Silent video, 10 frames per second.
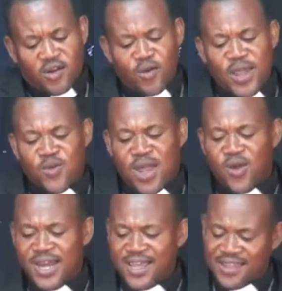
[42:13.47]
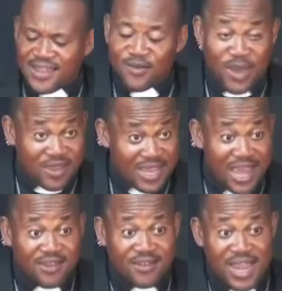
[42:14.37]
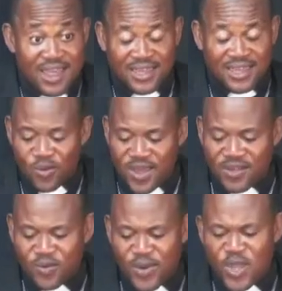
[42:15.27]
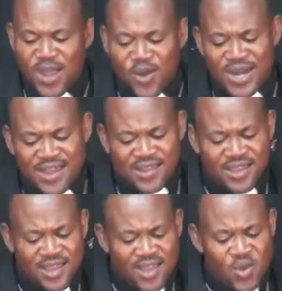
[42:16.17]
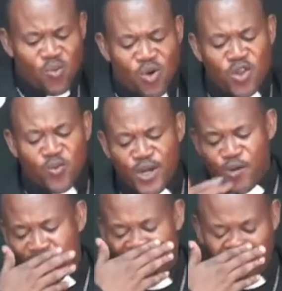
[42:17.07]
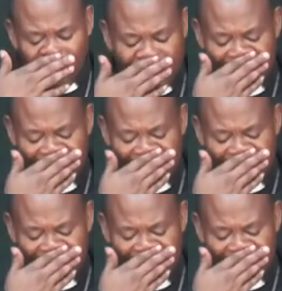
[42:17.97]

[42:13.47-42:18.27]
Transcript: when you are honest, we are still asking, asking the question, when you are honest, what will you stand to gain?